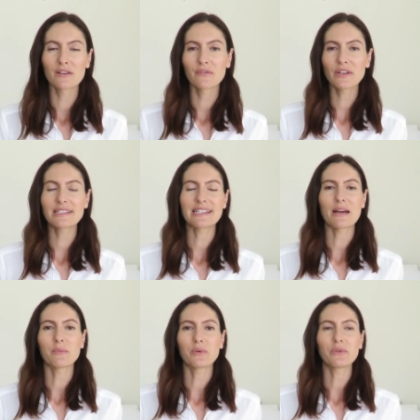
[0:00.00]
For
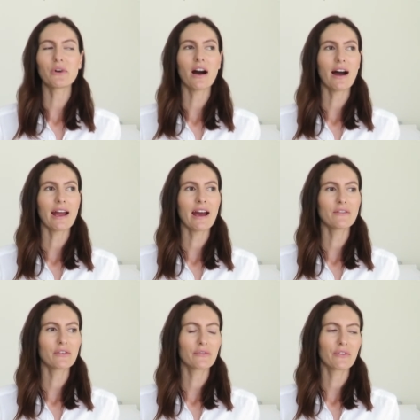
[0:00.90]
example, I
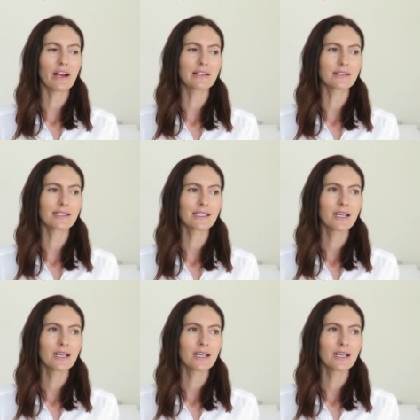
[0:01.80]
have a friend